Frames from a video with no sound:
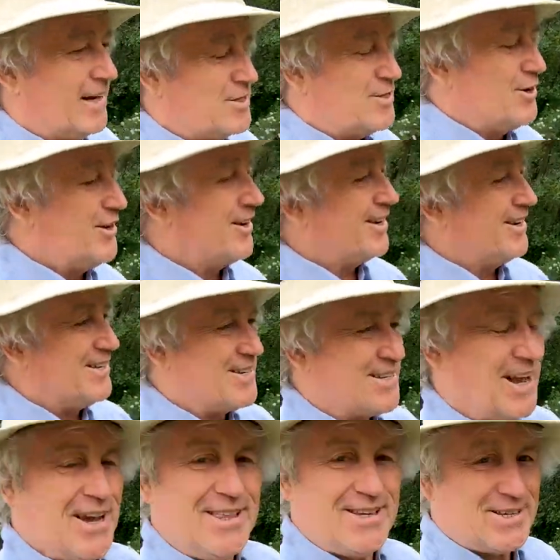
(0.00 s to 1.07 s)
sorry, I'm going to
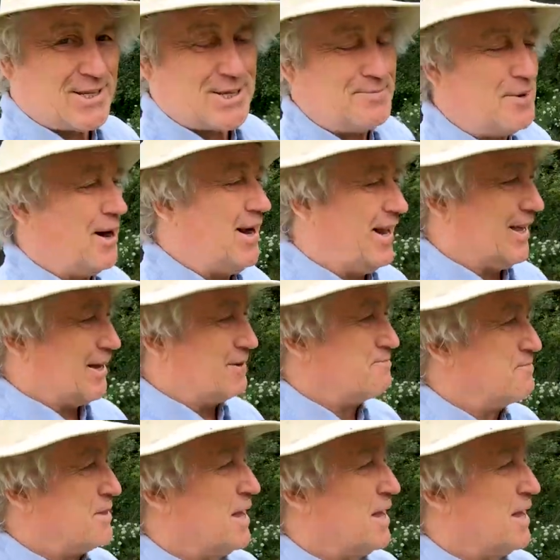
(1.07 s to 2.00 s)
say this smiling,